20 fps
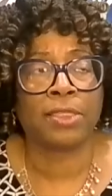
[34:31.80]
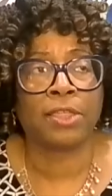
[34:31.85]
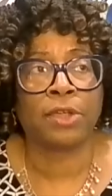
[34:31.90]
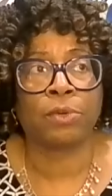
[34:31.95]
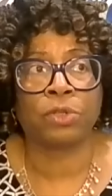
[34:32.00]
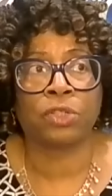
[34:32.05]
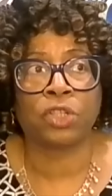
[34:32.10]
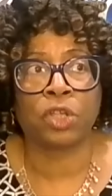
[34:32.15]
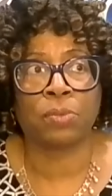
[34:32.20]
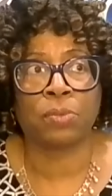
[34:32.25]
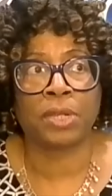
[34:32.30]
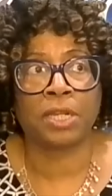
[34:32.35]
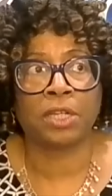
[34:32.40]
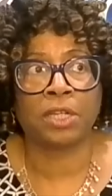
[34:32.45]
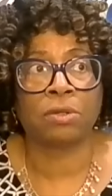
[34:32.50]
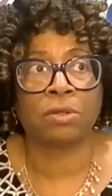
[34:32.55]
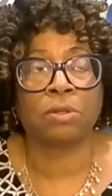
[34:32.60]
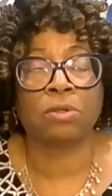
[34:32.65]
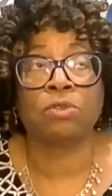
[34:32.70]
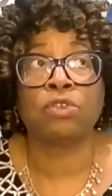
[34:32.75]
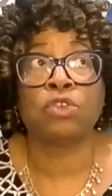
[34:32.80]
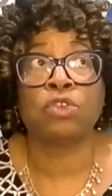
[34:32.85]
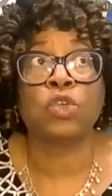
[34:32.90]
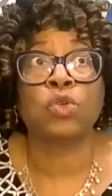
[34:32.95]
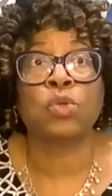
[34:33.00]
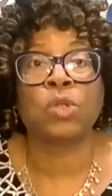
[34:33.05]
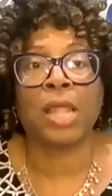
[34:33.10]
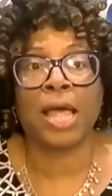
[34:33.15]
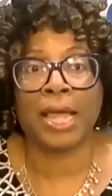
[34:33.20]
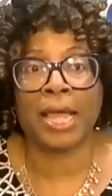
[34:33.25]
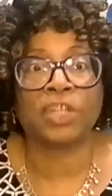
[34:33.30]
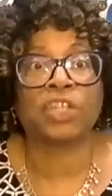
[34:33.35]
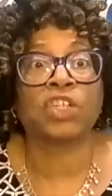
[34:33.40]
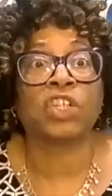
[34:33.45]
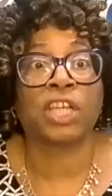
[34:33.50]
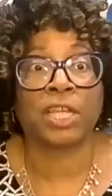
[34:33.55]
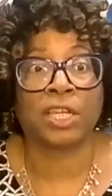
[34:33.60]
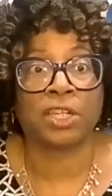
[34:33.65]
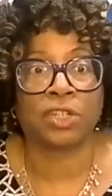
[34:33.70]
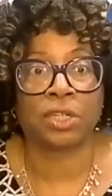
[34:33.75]
There were so many new light
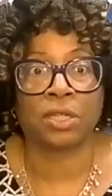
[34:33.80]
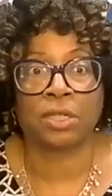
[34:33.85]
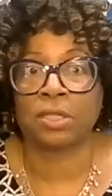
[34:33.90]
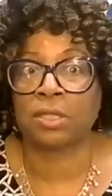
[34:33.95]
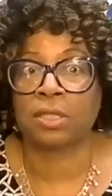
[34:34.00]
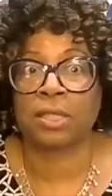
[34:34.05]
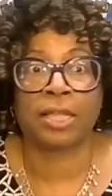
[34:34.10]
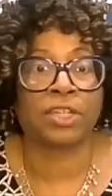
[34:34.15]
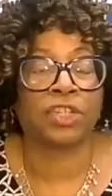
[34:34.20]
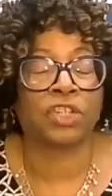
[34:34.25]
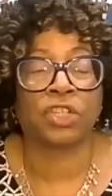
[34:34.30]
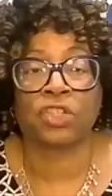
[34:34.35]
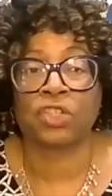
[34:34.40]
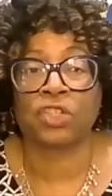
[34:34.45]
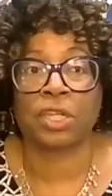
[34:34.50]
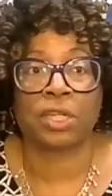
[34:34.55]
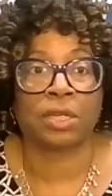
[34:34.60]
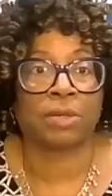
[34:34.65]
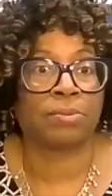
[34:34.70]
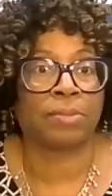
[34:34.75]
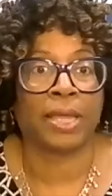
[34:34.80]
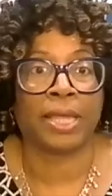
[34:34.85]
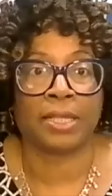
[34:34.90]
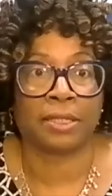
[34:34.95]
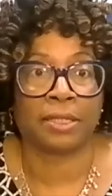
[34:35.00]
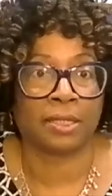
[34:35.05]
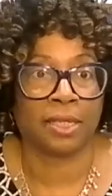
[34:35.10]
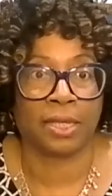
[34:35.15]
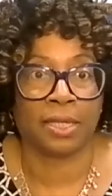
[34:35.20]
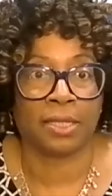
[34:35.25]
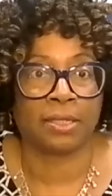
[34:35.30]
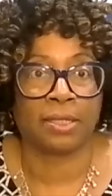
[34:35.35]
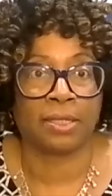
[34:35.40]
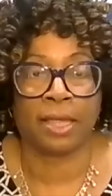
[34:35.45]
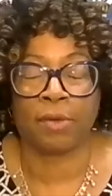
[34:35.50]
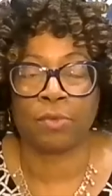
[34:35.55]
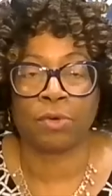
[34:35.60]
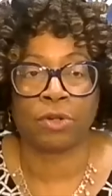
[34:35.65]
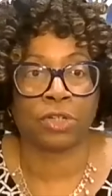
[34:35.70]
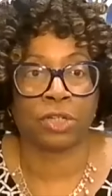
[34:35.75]
changes that just didn't make sense,
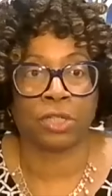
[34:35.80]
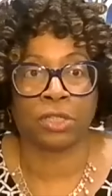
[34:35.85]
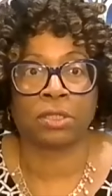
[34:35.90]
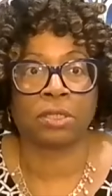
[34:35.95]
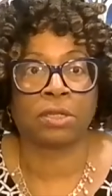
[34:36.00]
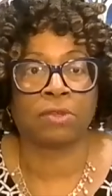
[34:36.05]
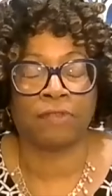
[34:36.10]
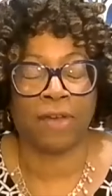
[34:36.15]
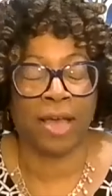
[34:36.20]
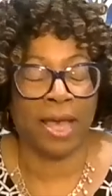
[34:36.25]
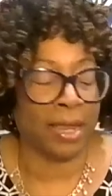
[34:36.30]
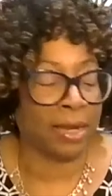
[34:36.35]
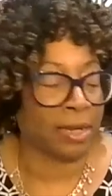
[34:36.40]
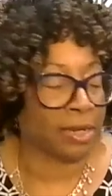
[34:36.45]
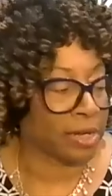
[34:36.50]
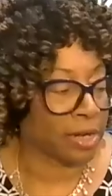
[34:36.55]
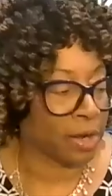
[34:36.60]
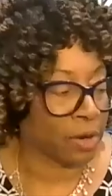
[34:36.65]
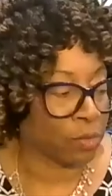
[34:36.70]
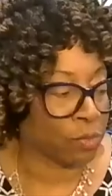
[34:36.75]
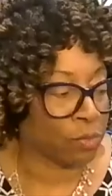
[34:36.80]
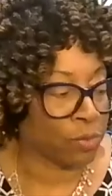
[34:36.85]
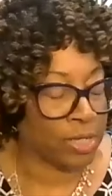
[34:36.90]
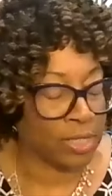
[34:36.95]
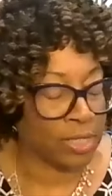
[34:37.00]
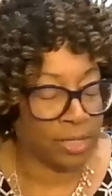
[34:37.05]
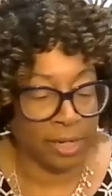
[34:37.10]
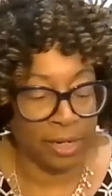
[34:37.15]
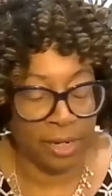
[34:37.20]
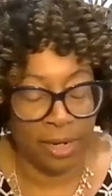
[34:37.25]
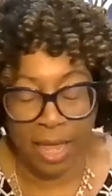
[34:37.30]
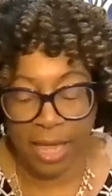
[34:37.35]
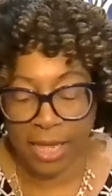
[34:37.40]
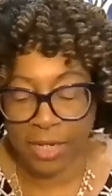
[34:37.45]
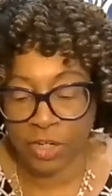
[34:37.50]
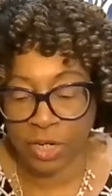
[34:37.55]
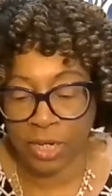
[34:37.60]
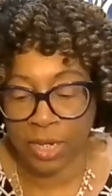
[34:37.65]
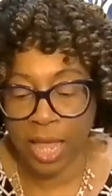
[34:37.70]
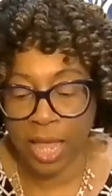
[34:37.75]
that were just defied, you know, reason and
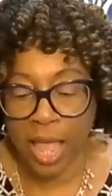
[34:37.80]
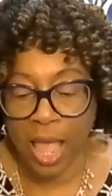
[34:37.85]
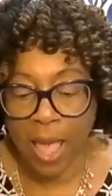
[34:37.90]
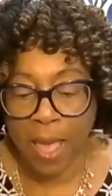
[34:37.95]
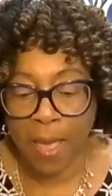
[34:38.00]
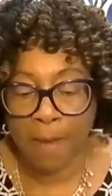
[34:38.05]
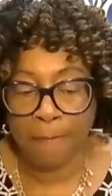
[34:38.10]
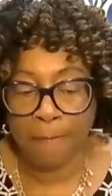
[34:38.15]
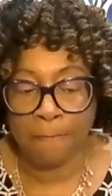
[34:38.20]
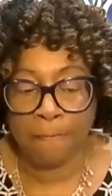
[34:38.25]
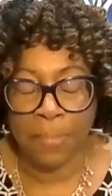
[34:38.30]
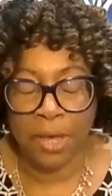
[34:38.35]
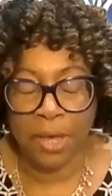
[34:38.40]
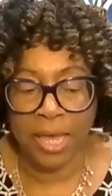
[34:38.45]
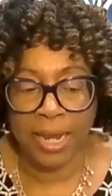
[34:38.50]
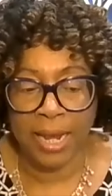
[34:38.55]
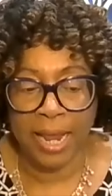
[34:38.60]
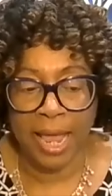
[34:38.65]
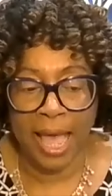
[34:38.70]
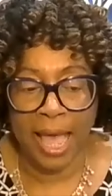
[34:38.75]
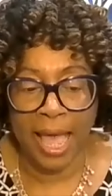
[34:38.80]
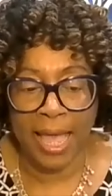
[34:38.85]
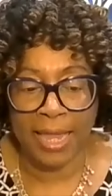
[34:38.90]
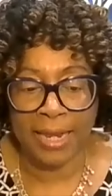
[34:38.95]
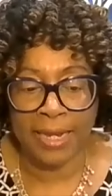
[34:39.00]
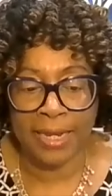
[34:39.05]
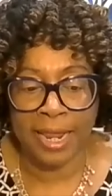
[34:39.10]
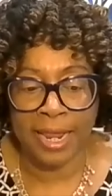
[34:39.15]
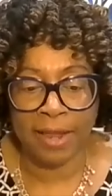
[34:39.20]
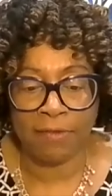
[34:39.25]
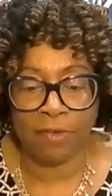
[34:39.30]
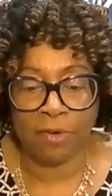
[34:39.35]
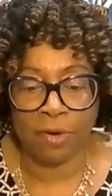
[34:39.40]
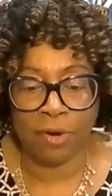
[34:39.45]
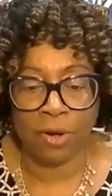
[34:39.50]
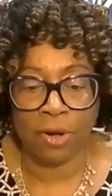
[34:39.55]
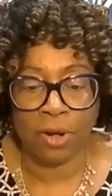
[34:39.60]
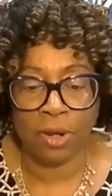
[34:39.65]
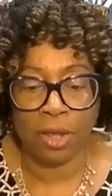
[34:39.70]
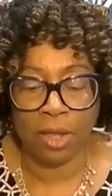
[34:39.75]
logic. But I had
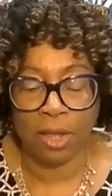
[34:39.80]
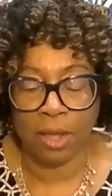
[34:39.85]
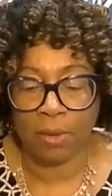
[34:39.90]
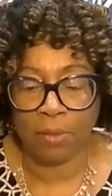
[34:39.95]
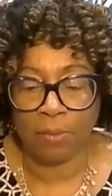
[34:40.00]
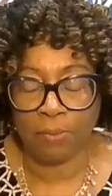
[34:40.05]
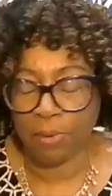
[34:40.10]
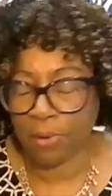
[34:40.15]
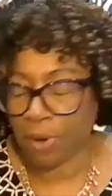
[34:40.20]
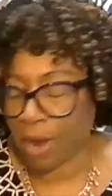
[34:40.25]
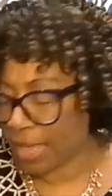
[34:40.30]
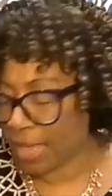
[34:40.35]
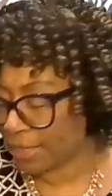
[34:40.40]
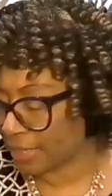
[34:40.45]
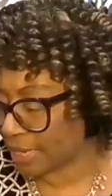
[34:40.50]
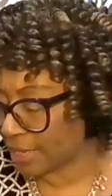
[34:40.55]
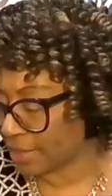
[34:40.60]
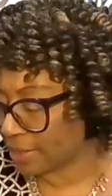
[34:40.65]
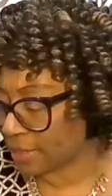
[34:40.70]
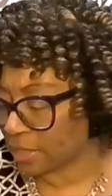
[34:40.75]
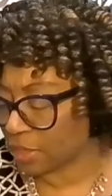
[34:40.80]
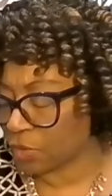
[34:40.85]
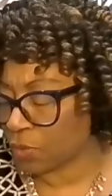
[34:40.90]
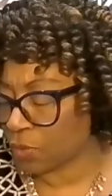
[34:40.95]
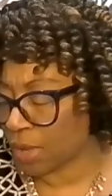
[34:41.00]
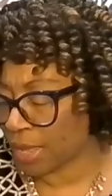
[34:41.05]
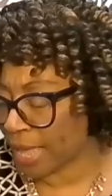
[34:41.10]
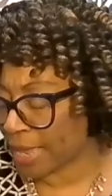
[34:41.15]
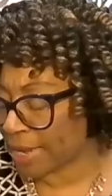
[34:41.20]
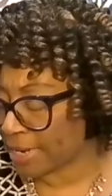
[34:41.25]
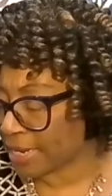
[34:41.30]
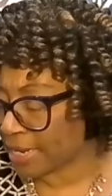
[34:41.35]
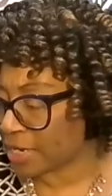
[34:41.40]
never processed it the way I